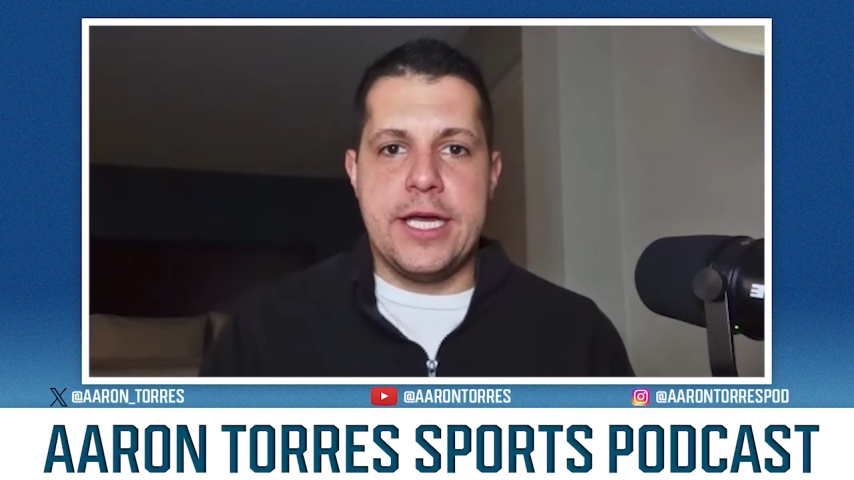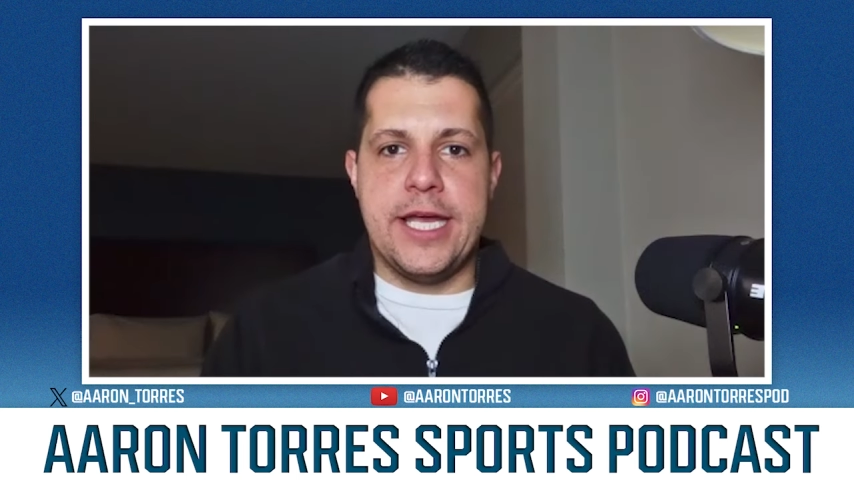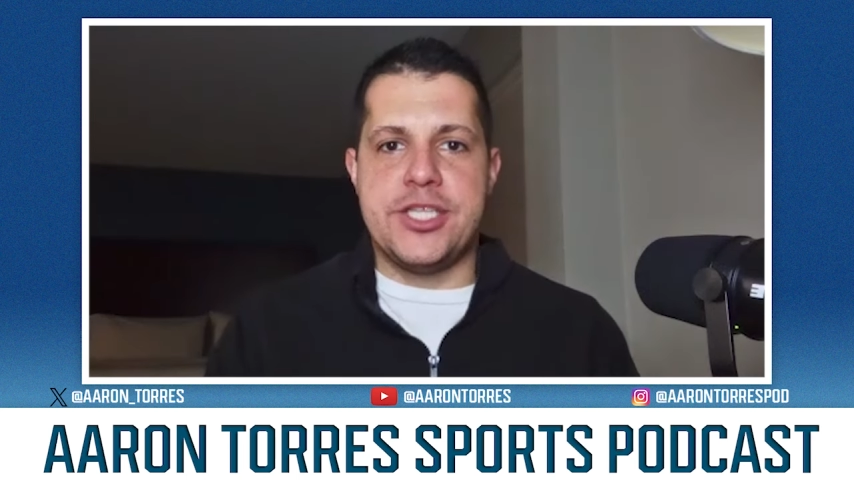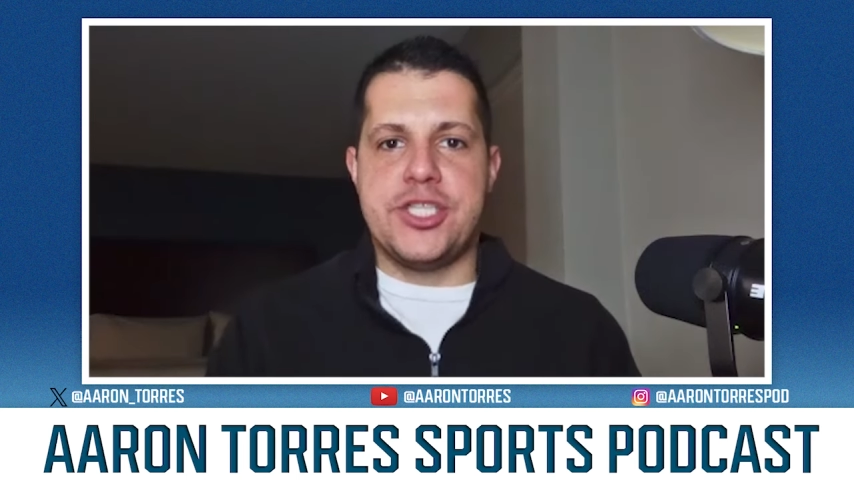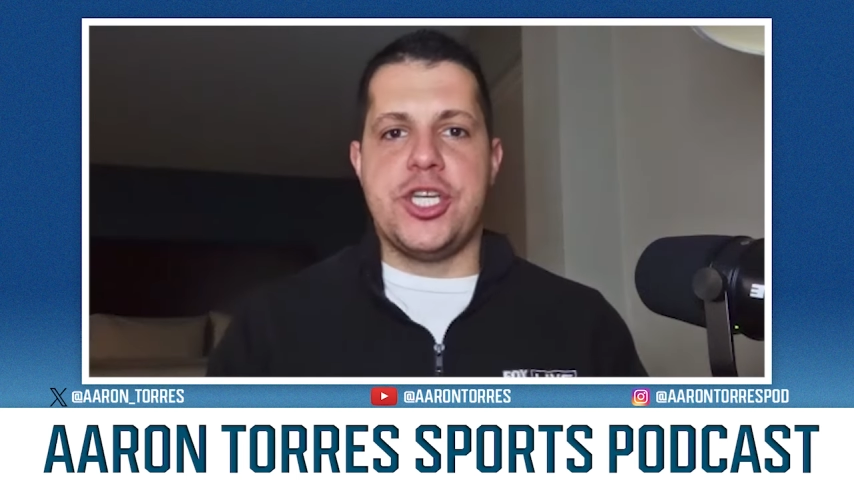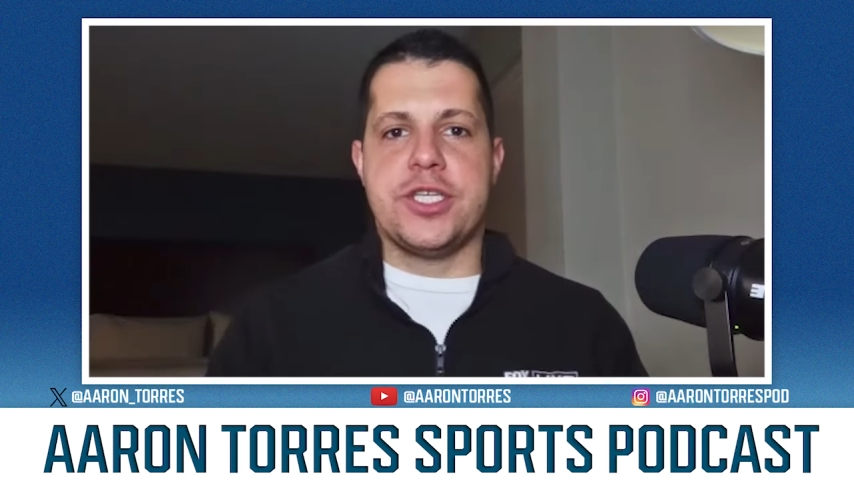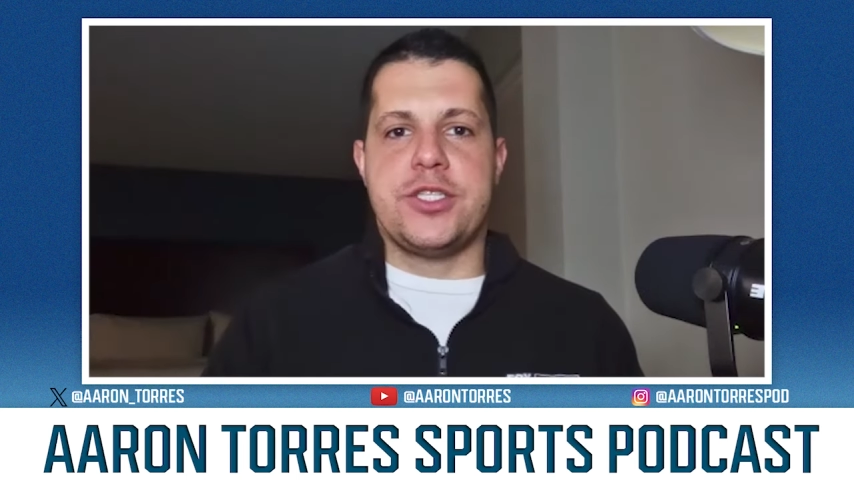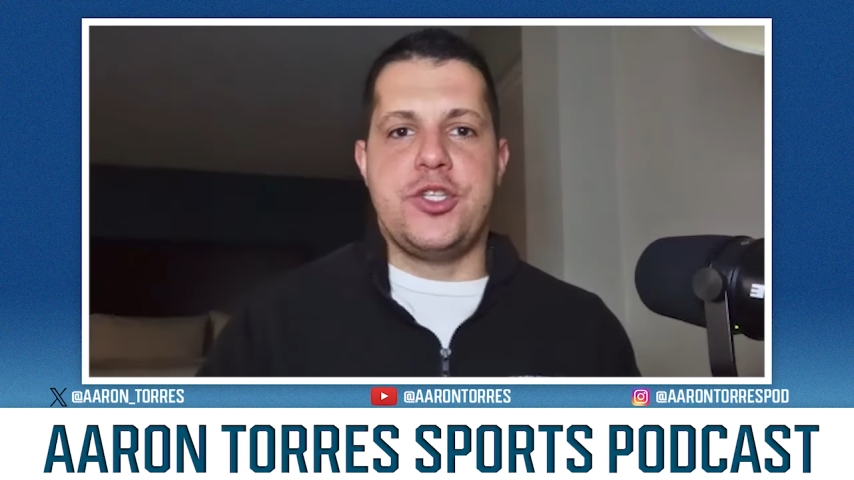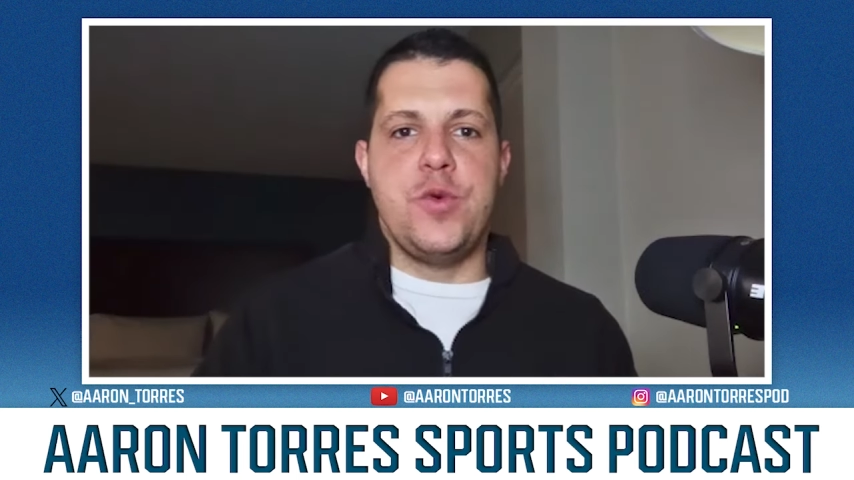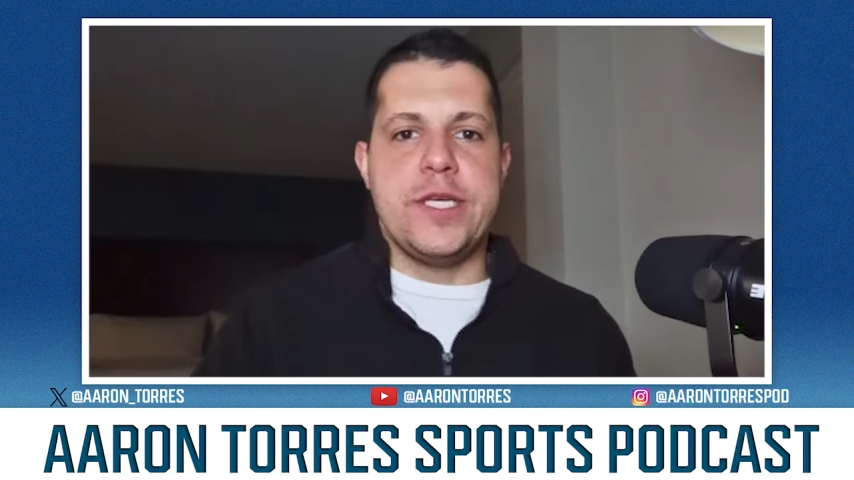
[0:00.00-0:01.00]
is
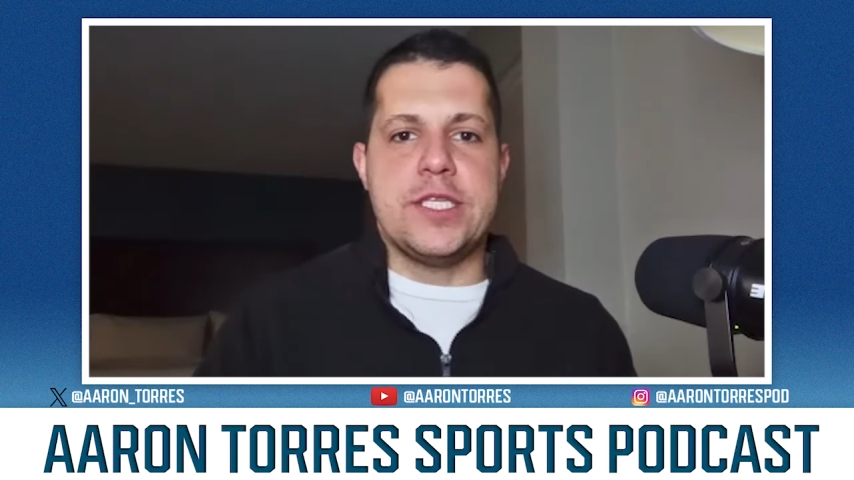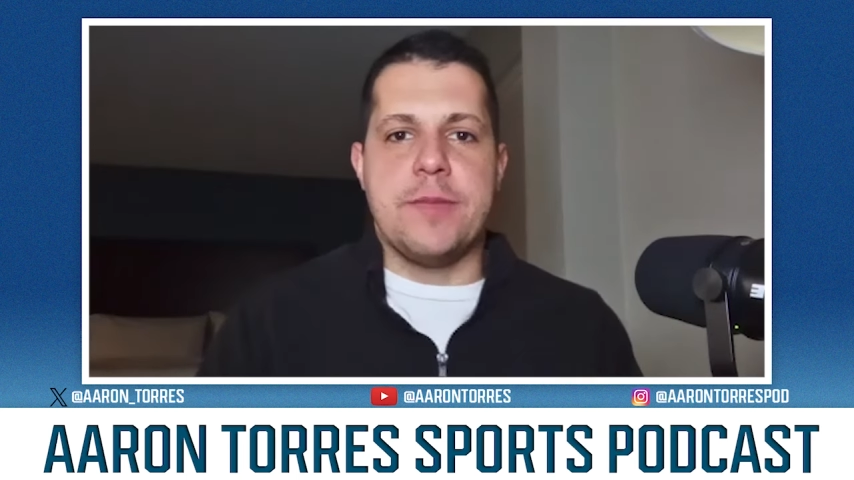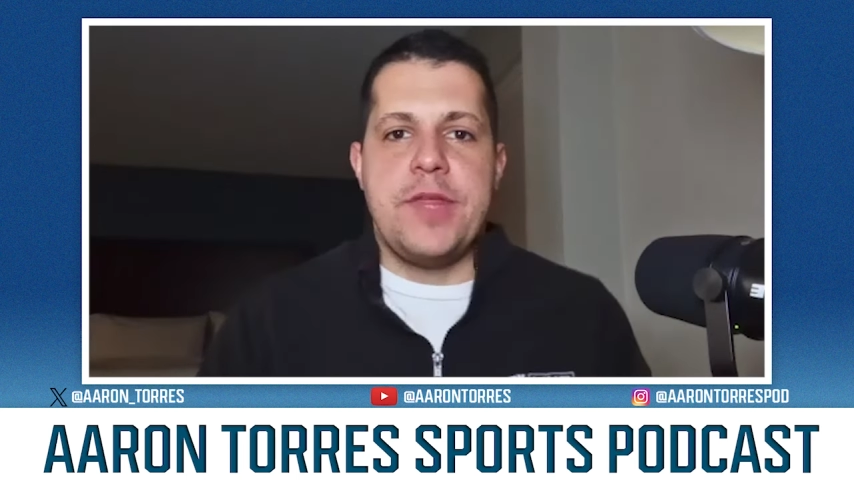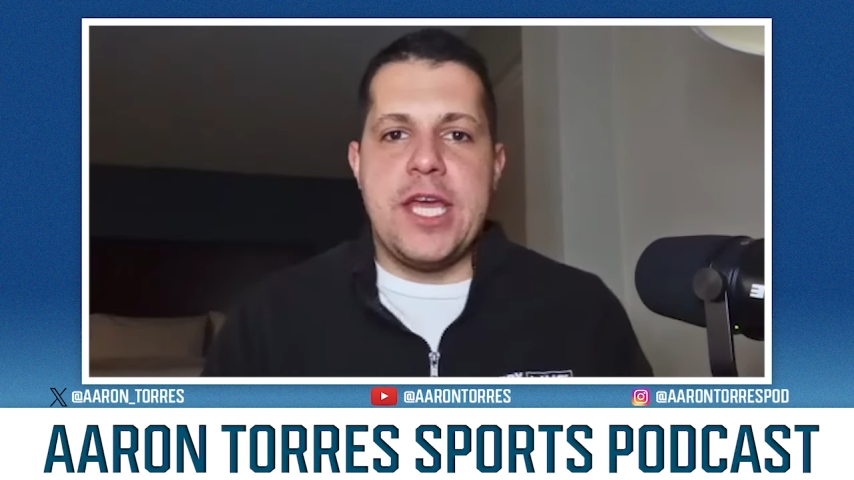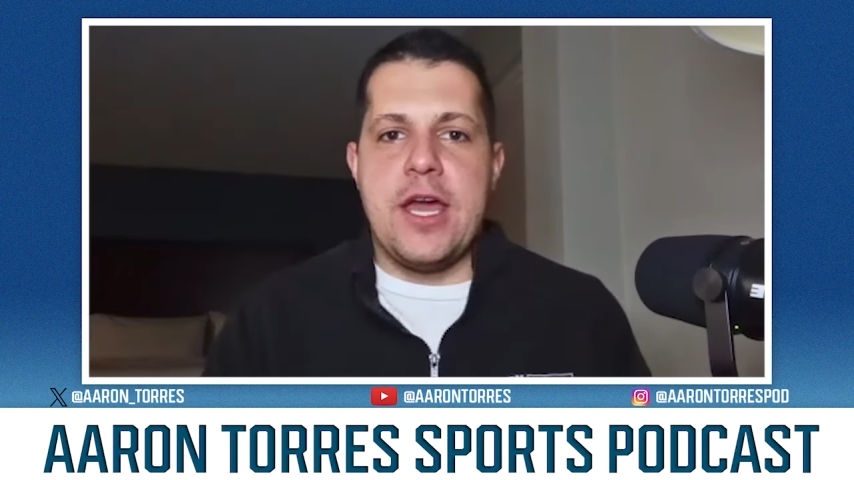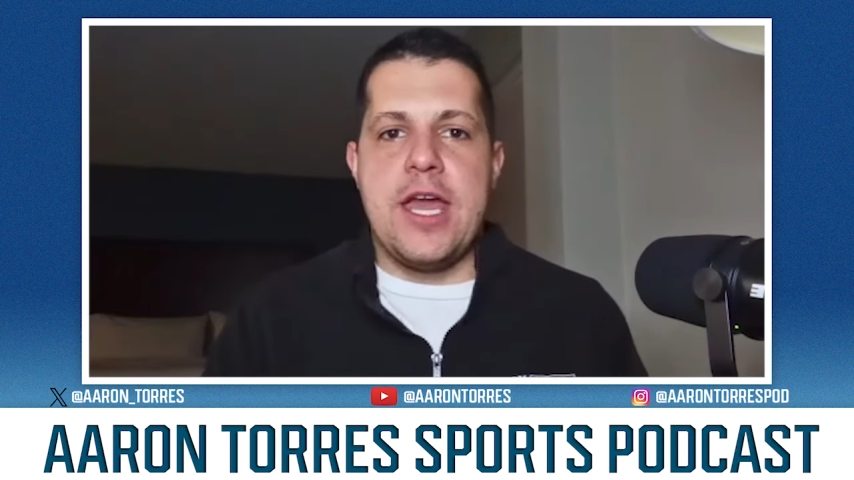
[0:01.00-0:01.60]
just doing something